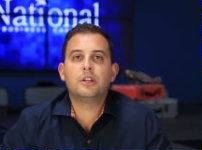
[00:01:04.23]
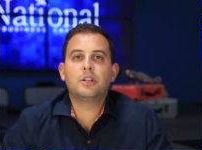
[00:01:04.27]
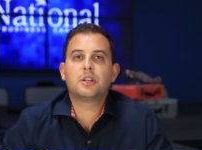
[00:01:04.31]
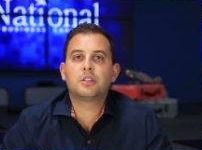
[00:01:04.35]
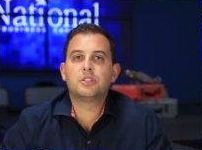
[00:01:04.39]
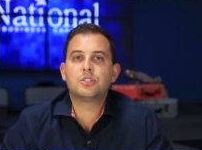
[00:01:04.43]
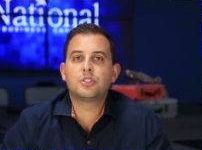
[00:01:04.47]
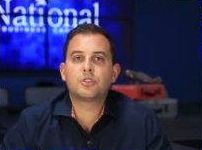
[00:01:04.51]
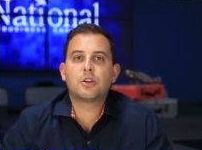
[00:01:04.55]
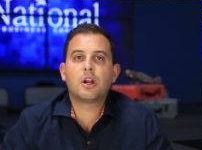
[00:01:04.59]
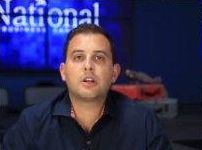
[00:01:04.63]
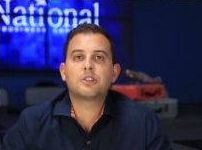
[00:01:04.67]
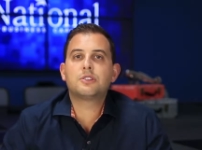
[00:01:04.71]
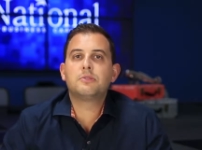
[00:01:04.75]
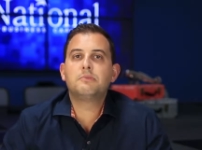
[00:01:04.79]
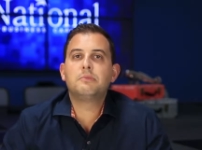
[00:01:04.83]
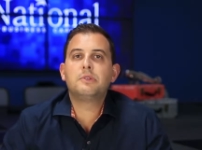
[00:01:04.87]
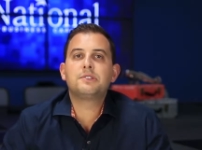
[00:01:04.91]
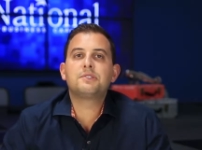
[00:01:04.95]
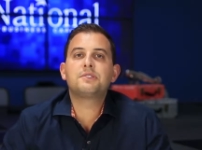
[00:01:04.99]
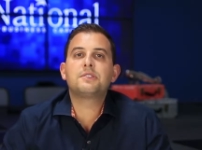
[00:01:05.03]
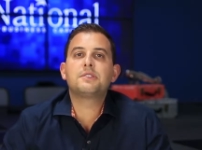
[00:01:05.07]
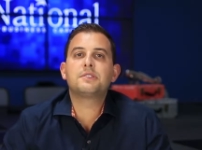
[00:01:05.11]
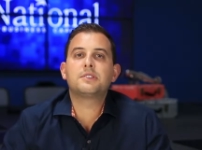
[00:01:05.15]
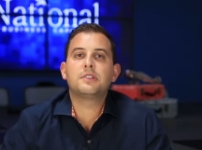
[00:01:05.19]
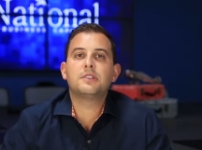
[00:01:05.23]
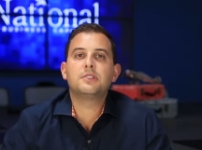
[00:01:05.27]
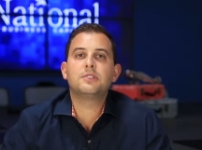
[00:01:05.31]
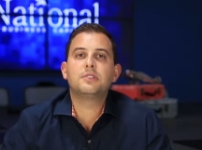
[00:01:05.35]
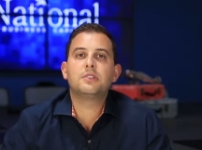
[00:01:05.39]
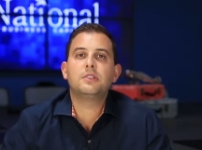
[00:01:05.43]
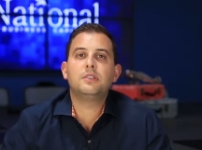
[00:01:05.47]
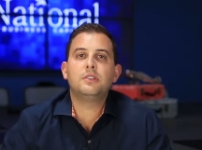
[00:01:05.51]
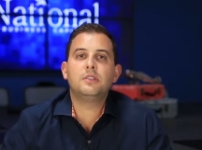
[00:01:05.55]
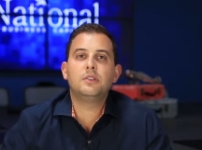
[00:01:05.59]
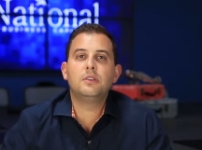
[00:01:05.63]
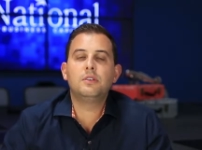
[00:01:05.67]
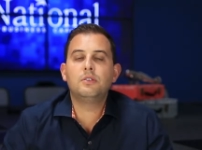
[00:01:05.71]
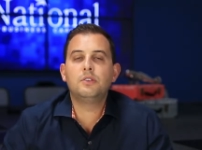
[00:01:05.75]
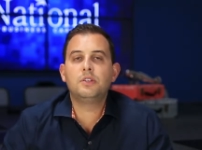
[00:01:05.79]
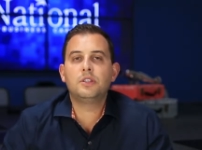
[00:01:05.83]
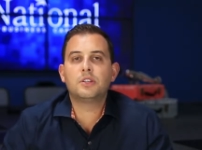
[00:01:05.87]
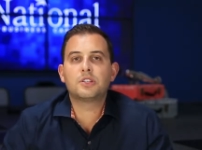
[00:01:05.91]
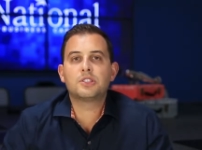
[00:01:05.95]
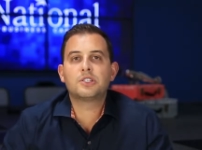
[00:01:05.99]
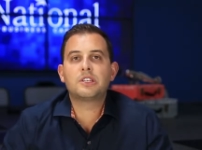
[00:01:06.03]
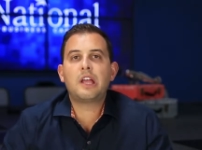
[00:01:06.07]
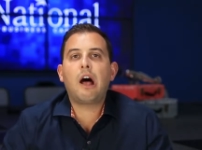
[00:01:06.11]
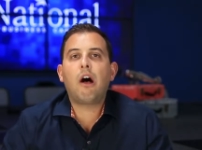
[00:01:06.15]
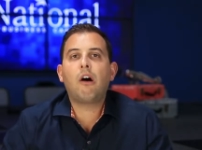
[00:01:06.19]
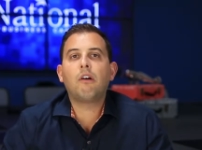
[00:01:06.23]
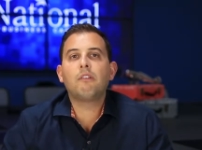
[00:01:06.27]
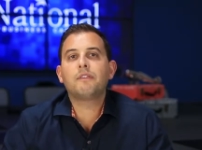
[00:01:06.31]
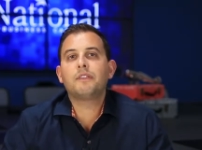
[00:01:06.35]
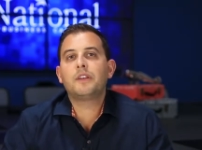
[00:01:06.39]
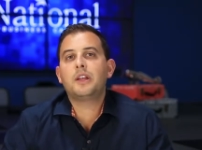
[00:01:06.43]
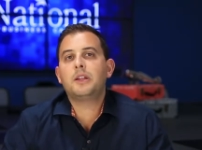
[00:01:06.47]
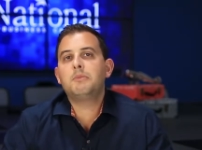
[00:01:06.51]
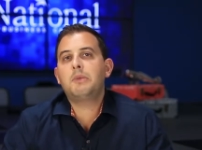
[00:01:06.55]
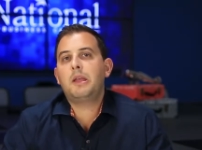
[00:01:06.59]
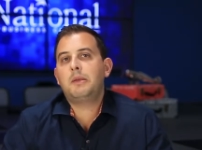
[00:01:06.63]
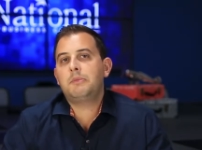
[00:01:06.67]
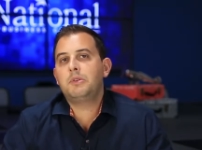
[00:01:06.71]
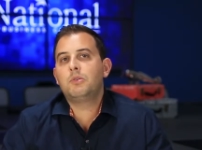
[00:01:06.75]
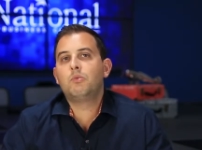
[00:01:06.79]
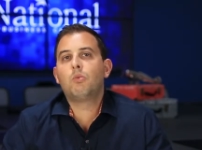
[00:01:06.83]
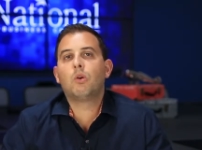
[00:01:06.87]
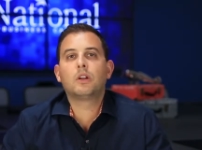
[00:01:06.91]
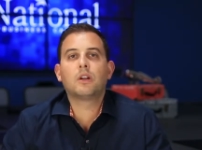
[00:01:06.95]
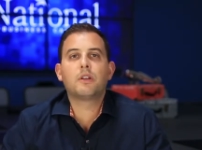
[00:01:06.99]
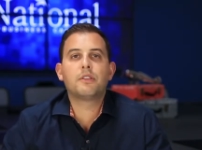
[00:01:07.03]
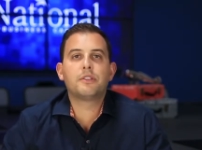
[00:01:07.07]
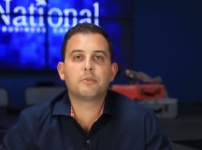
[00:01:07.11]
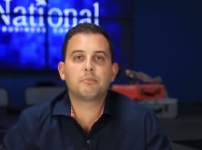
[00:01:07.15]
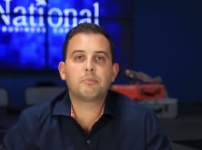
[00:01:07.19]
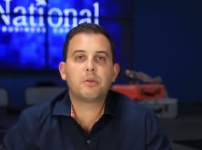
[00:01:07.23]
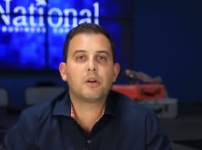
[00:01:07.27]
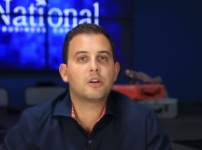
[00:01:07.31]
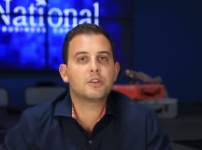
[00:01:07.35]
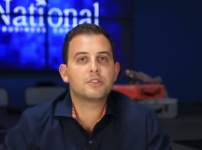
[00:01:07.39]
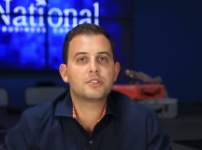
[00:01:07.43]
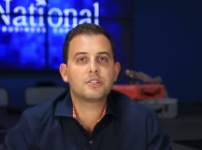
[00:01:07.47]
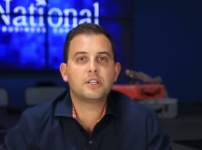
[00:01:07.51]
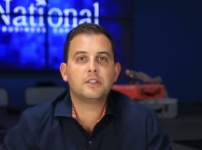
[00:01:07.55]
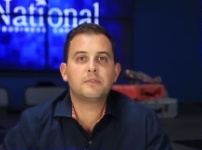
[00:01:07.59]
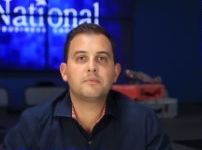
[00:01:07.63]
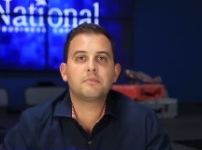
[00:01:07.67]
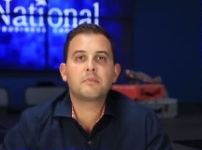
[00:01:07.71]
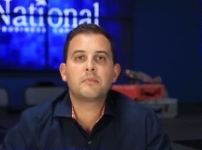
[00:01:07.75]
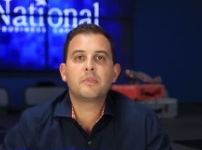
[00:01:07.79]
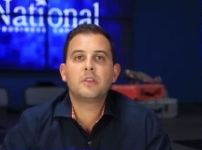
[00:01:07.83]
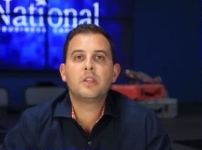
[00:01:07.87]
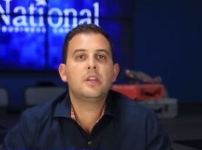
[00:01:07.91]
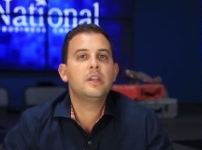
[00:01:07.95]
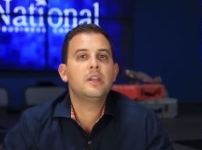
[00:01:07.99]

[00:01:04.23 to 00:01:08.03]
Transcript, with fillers: your construction business, it's you, yourself, and maybe one other person,